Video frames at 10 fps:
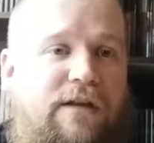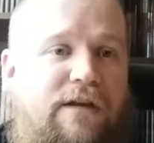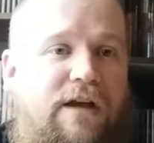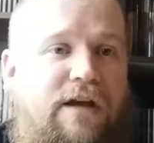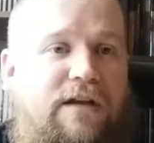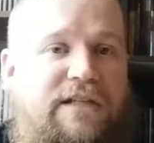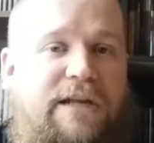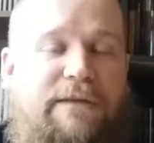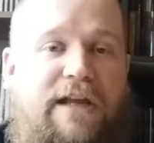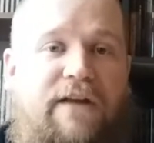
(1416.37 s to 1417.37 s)
uh,
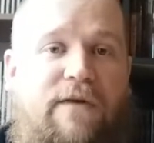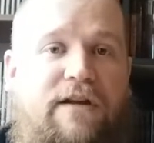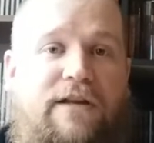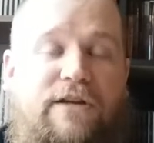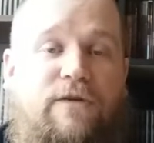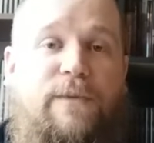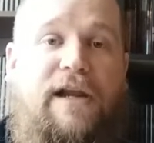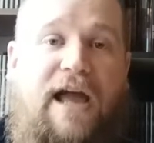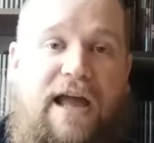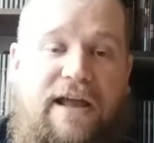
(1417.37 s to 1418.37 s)
something I want to do,
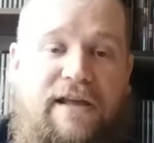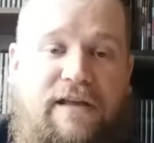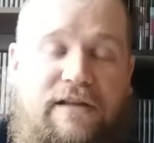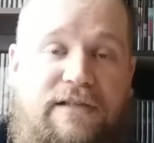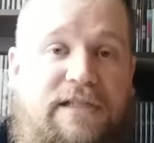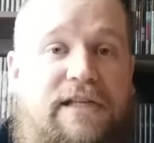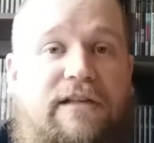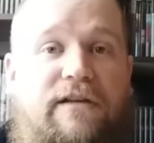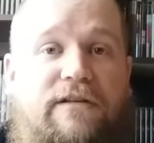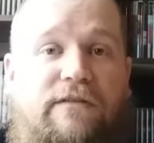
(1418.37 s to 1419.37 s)
but I see
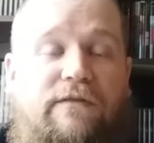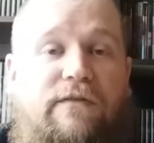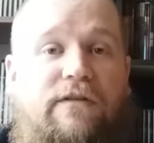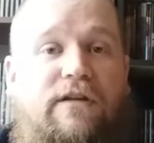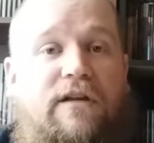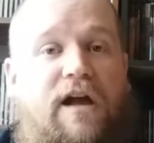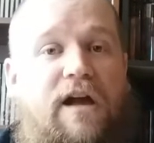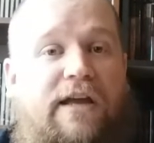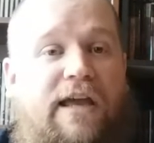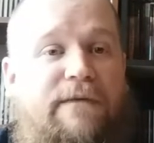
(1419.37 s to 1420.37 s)
the
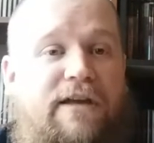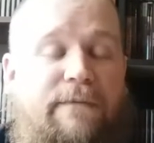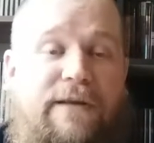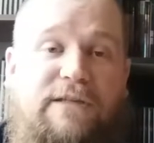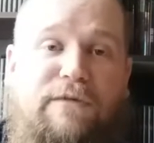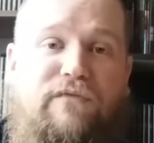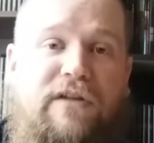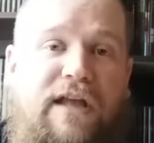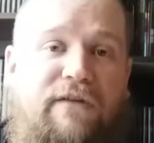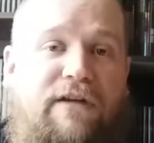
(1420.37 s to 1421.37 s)
uh, gaming companies
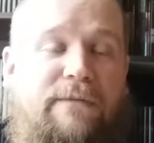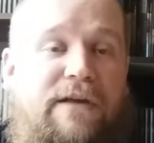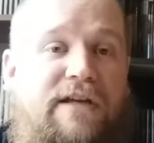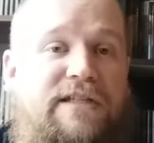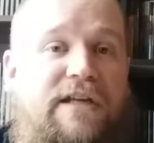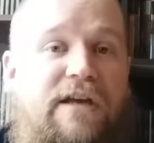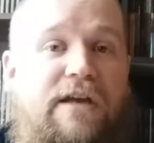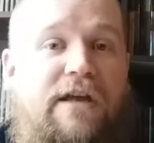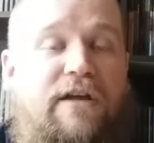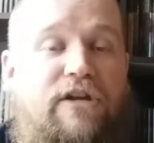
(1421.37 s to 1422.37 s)
moving that way because,
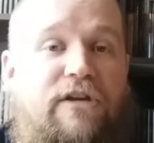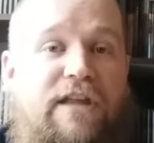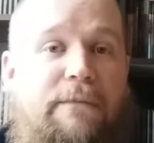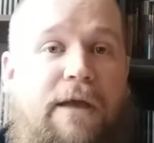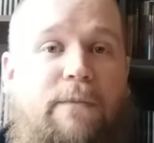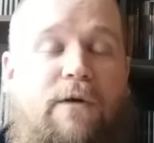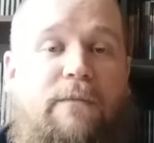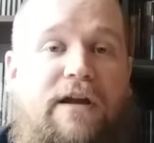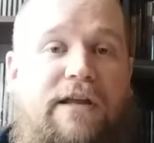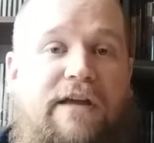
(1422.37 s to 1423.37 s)
you know, they make more
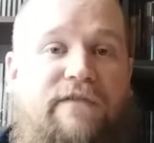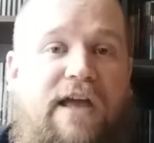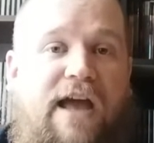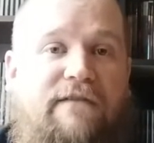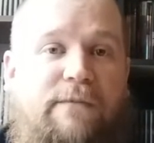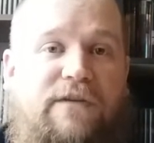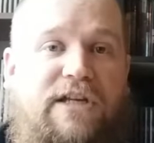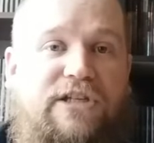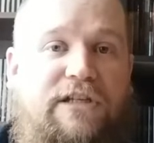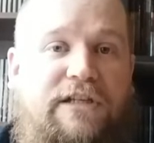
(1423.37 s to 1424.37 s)
money if they have them
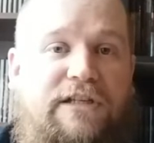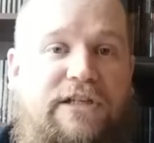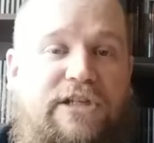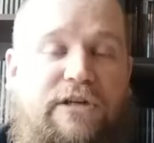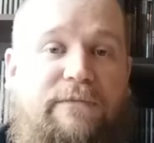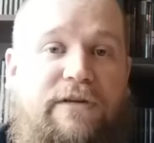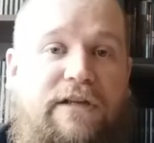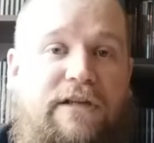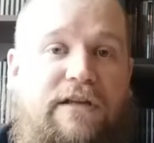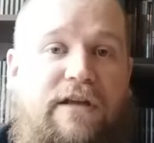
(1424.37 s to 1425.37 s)
digitally
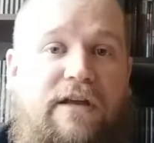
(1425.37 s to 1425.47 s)
distributed